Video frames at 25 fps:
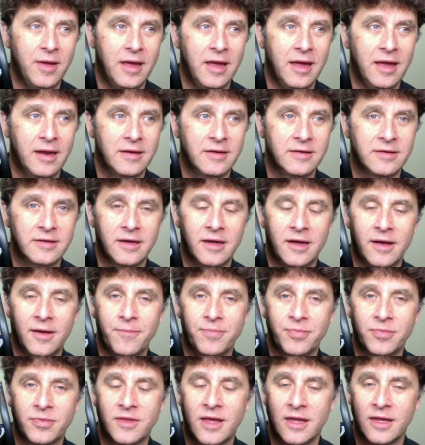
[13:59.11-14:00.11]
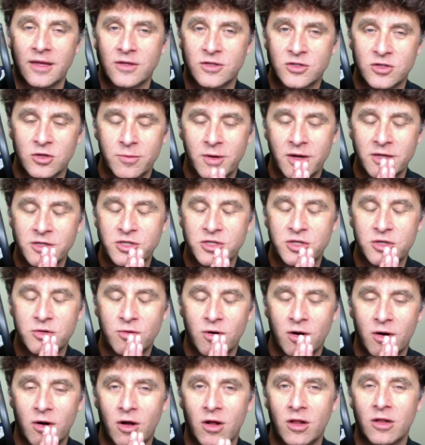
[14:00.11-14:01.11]
And thank you so much. You
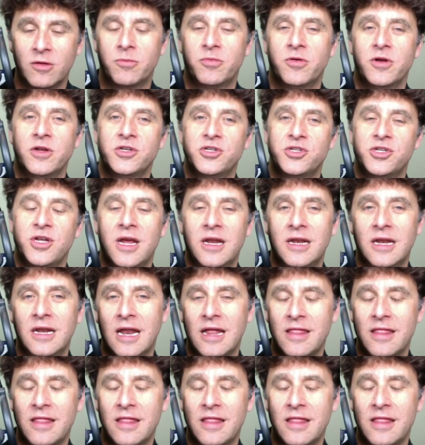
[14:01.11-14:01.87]
are all appreciated.